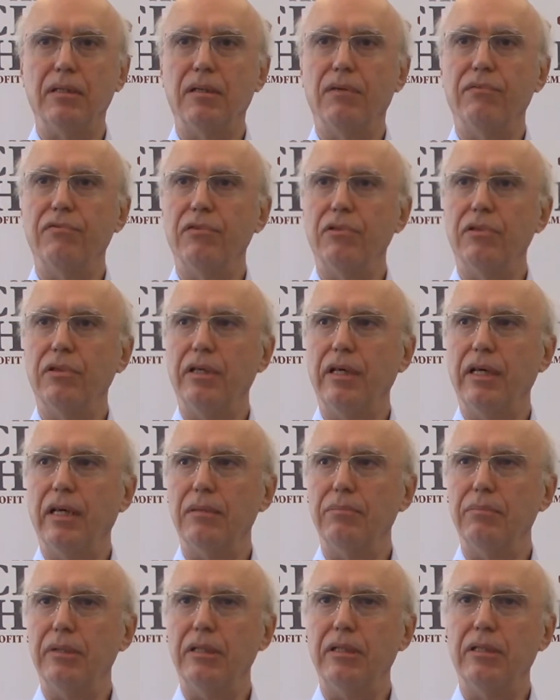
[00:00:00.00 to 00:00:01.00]
Sans
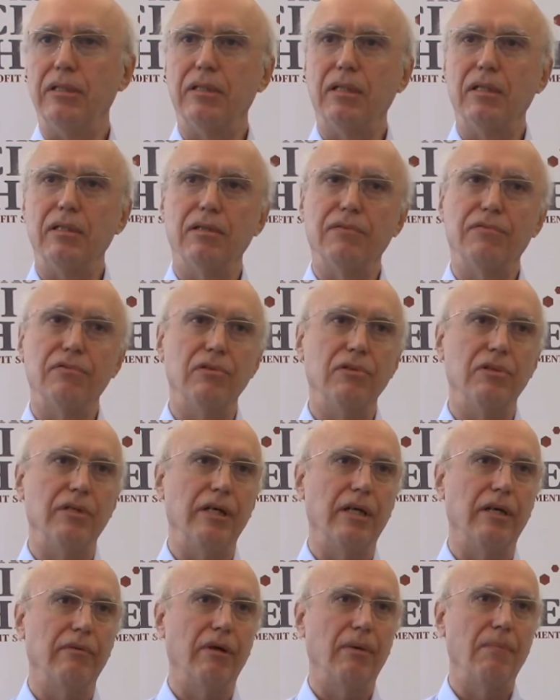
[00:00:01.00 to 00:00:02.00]
Frontières, Médecins Sans
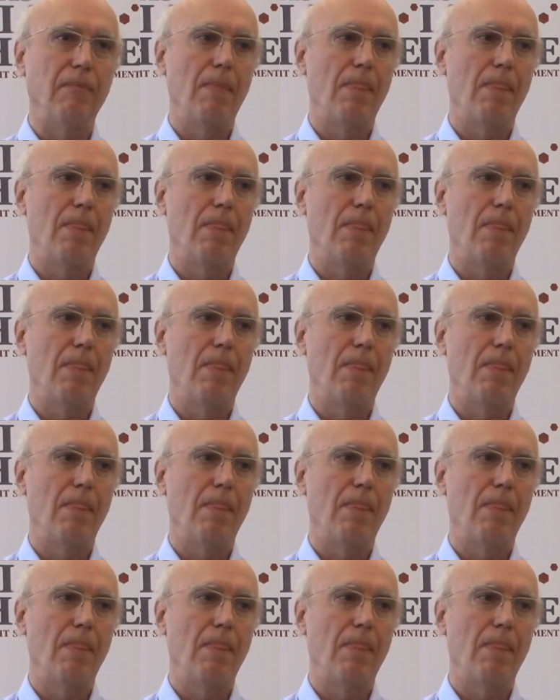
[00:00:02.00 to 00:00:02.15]
Frontières,